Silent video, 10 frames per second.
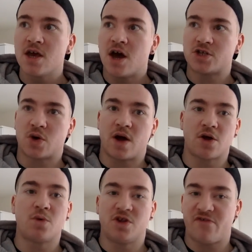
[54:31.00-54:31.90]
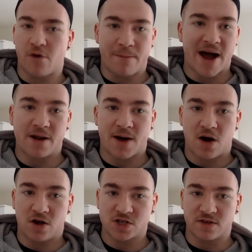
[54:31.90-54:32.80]
So I don't want you to feel bad
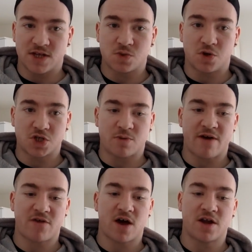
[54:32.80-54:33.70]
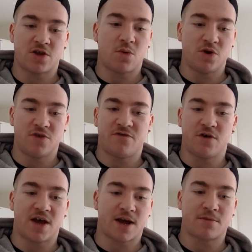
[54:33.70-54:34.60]
about asking this whatsoever, and I don't want you to
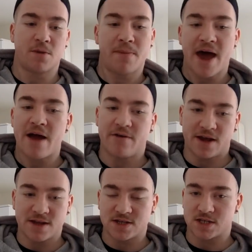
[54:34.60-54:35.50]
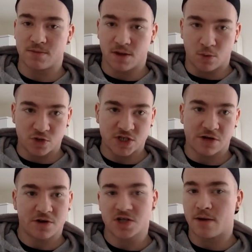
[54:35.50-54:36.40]
feel like I'm comparing it to something more
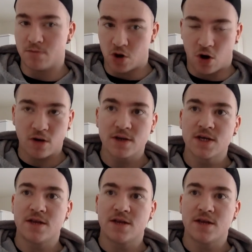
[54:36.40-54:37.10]
serious. I'm not.